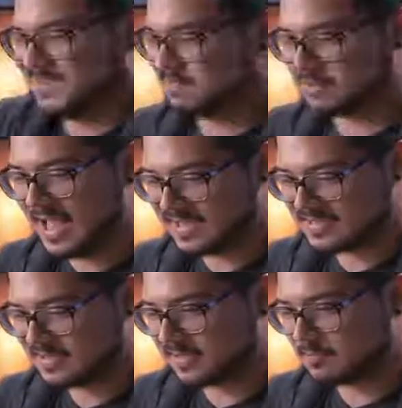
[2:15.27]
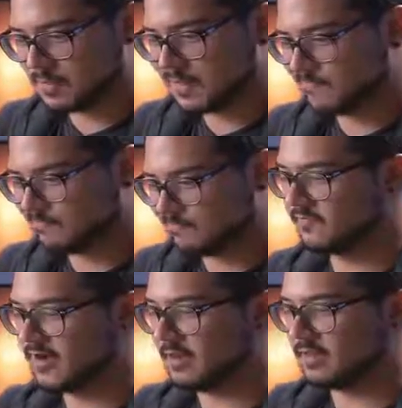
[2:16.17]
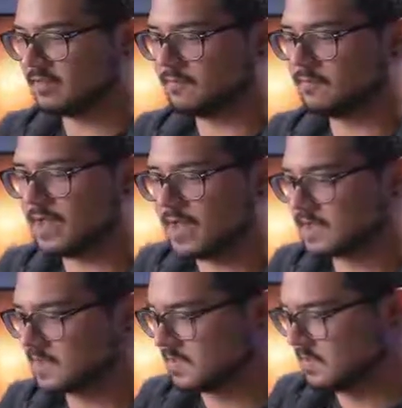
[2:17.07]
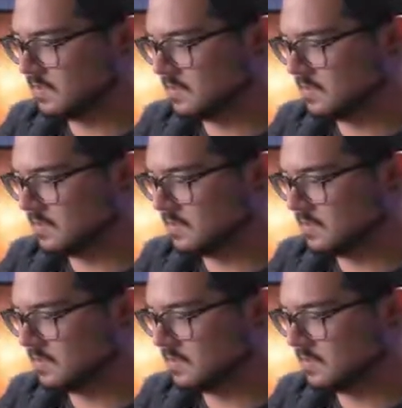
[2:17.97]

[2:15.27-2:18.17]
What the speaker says: it's plastic, but very little flex.